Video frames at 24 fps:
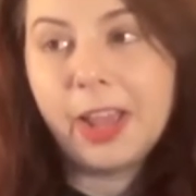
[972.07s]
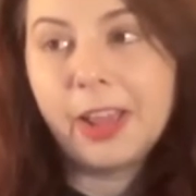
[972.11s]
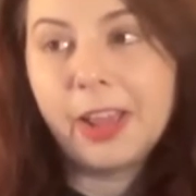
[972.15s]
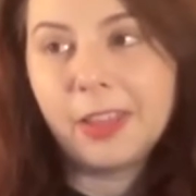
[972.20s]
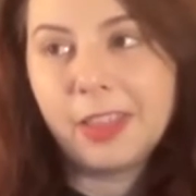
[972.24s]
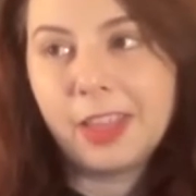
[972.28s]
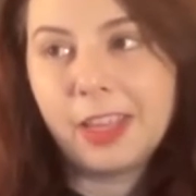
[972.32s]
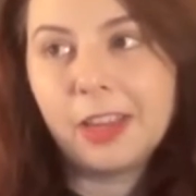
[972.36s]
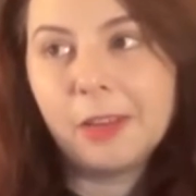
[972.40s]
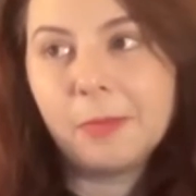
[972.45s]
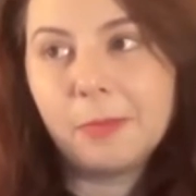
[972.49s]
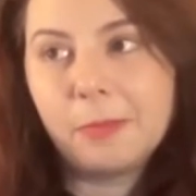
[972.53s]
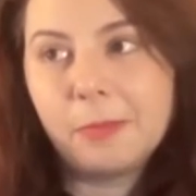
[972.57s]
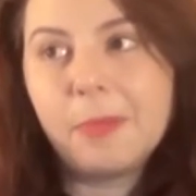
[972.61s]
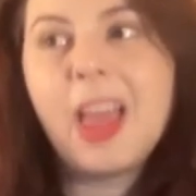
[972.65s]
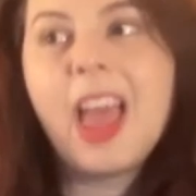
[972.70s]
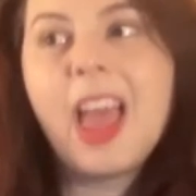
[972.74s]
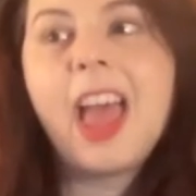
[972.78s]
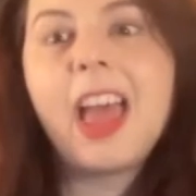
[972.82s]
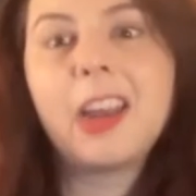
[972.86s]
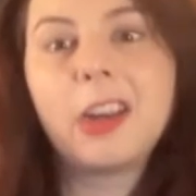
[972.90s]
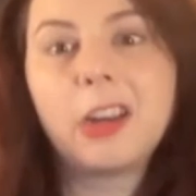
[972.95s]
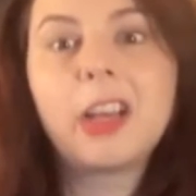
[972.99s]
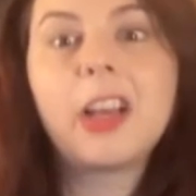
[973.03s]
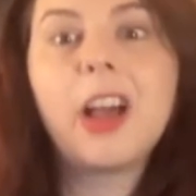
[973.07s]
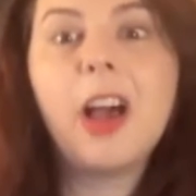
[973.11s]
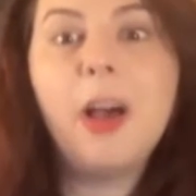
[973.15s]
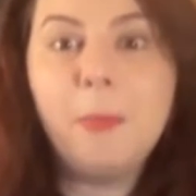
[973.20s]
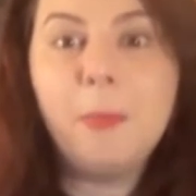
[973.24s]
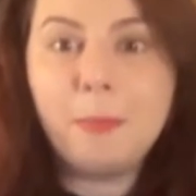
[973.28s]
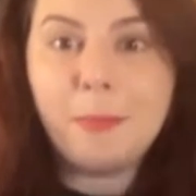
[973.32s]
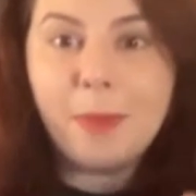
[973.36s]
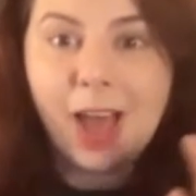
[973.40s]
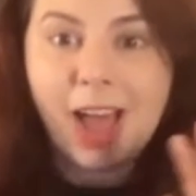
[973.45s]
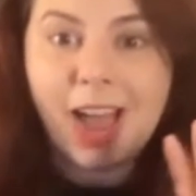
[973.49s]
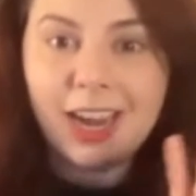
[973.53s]
and think and
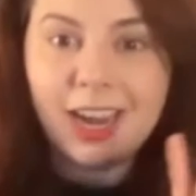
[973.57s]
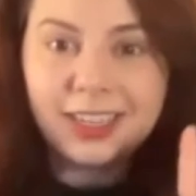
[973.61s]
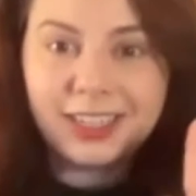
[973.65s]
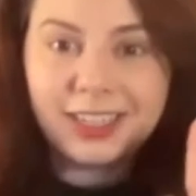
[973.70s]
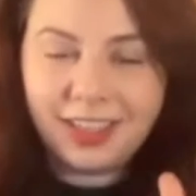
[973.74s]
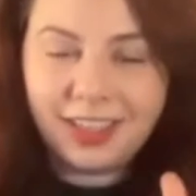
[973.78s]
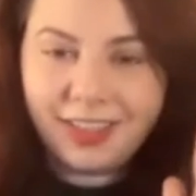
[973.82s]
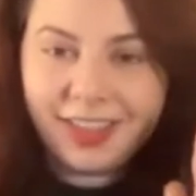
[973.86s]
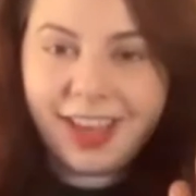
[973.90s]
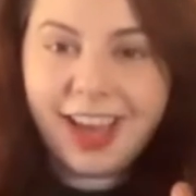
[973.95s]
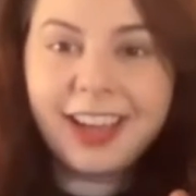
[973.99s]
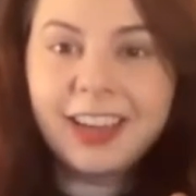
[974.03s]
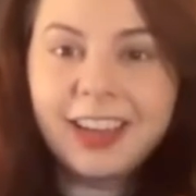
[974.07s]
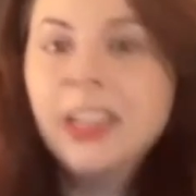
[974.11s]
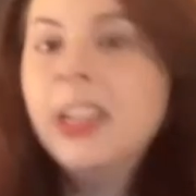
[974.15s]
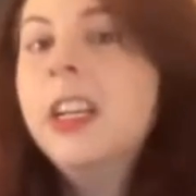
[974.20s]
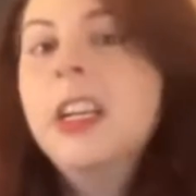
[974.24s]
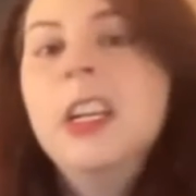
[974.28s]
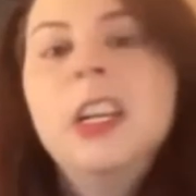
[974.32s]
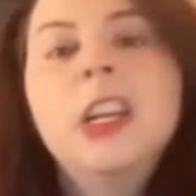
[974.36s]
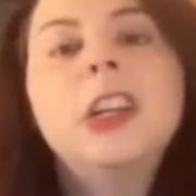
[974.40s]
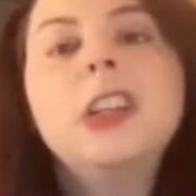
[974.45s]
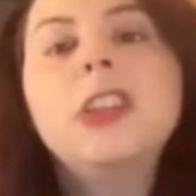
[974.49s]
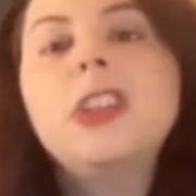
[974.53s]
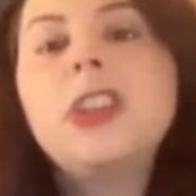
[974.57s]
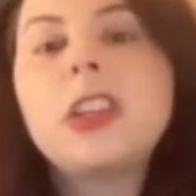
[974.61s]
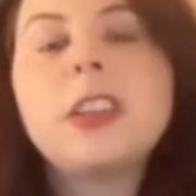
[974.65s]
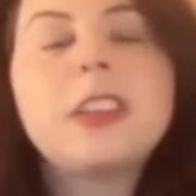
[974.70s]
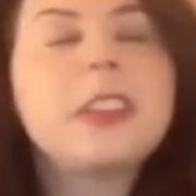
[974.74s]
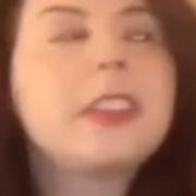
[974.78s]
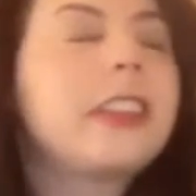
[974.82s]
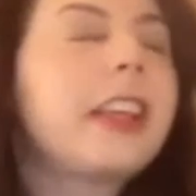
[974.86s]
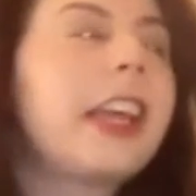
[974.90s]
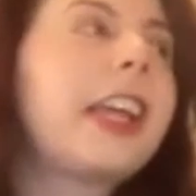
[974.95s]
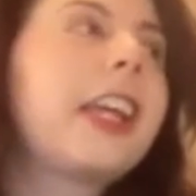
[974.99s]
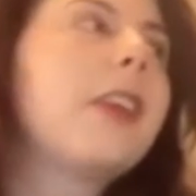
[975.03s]
come back to that.
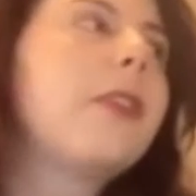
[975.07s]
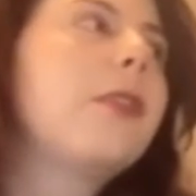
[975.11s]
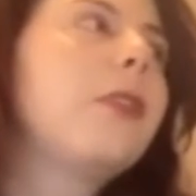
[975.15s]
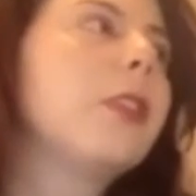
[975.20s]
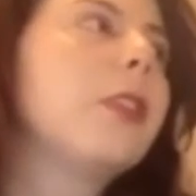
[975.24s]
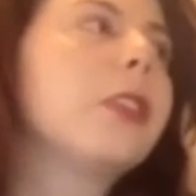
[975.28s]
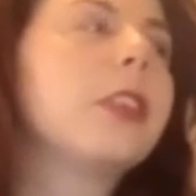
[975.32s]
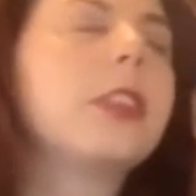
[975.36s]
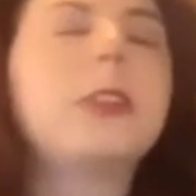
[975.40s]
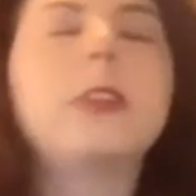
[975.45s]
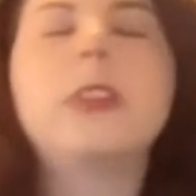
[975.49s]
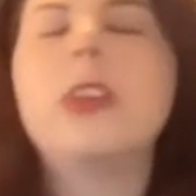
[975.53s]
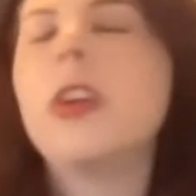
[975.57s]
Just like if you're